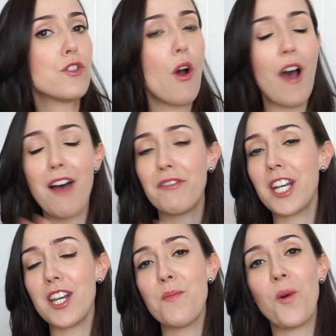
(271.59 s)
not have it
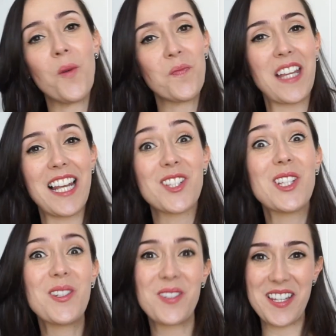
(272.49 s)
anymore. Let's
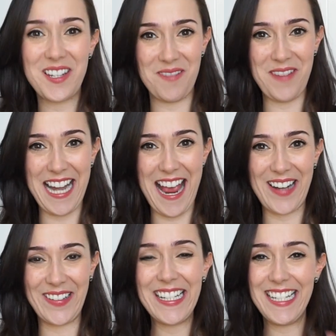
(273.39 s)
lose the dummy now.